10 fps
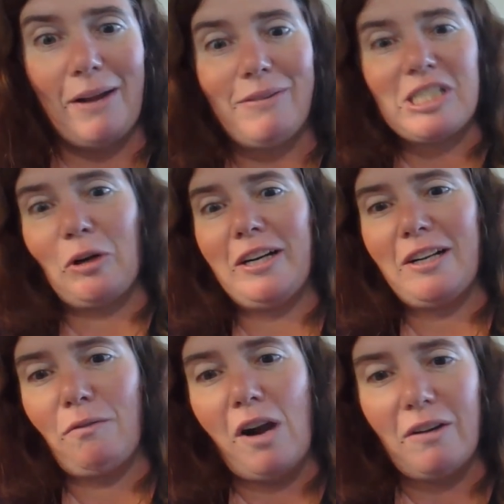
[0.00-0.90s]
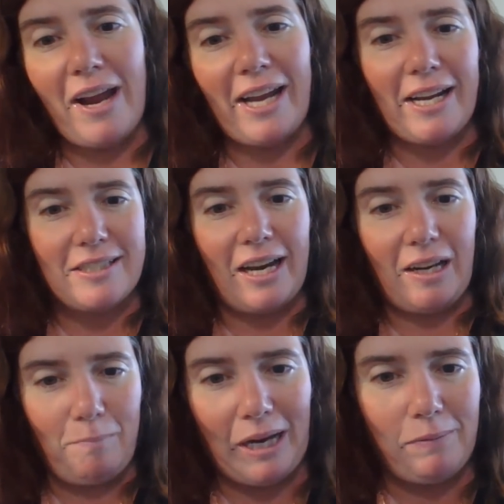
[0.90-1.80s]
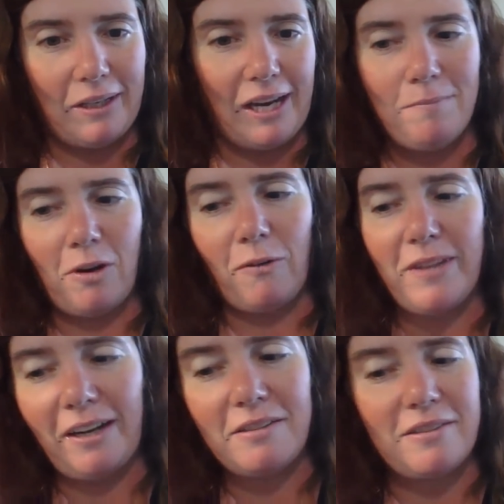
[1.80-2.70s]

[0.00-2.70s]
But I was turning the wrong way because they had a baby cam over there,